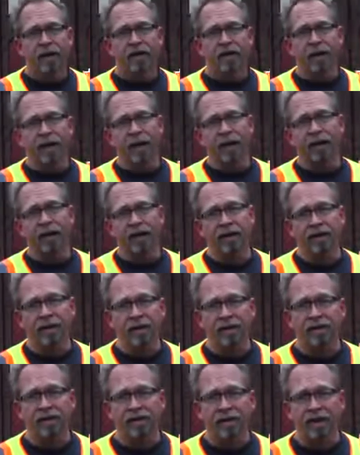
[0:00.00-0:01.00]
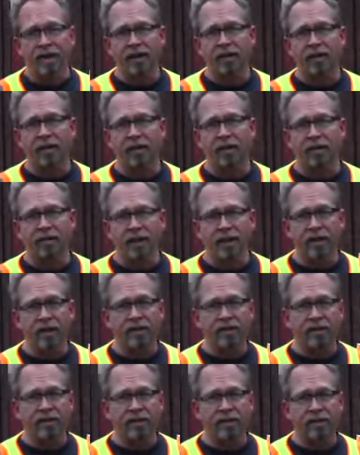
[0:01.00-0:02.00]
Now, I think City Hall
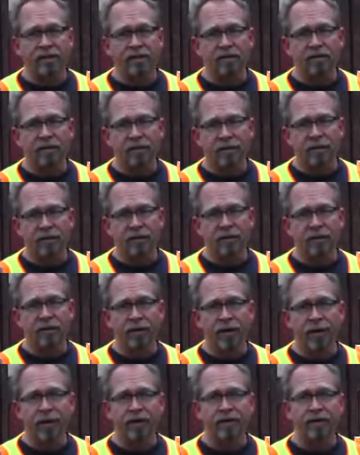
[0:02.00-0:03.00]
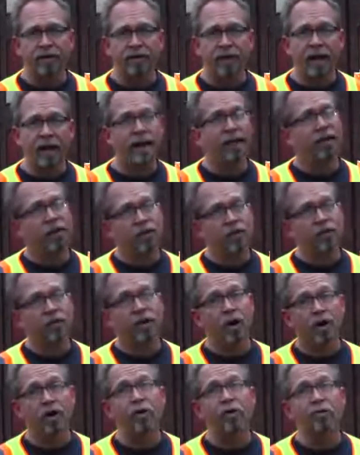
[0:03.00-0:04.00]
needs to learn that they don't
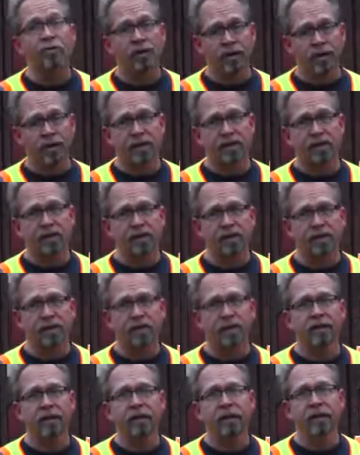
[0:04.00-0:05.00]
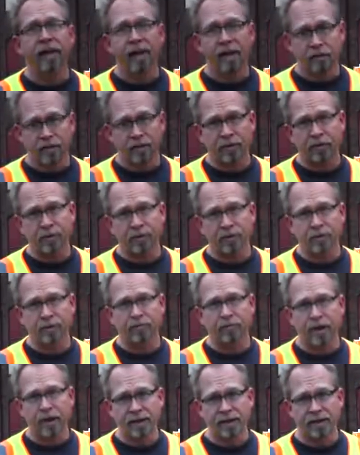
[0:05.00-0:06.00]
own this, the neighborhood
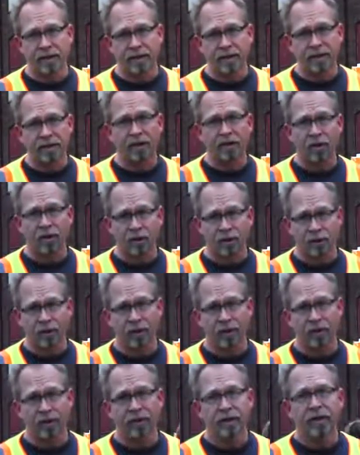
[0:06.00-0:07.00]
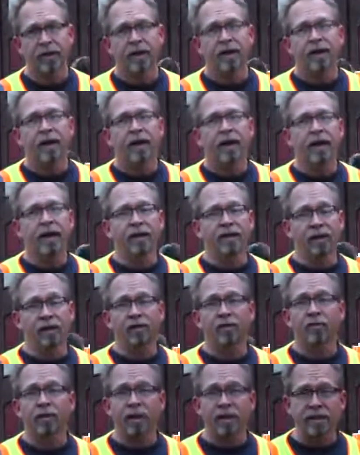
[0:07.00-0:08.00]
residents own it, and they're
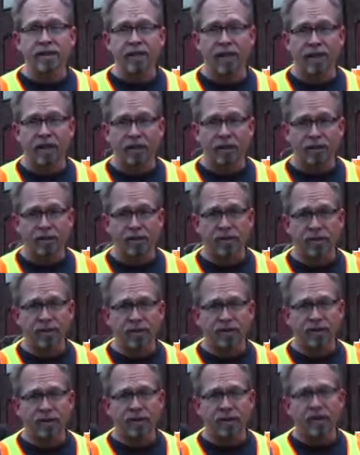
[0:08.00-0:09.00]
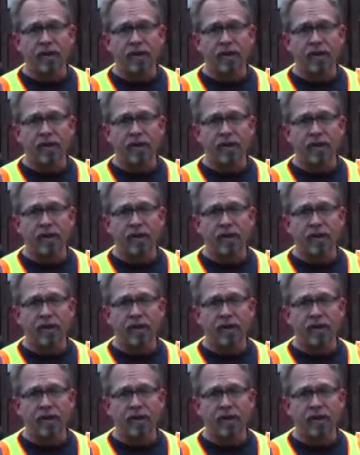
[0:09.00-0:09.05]
the ones that use it.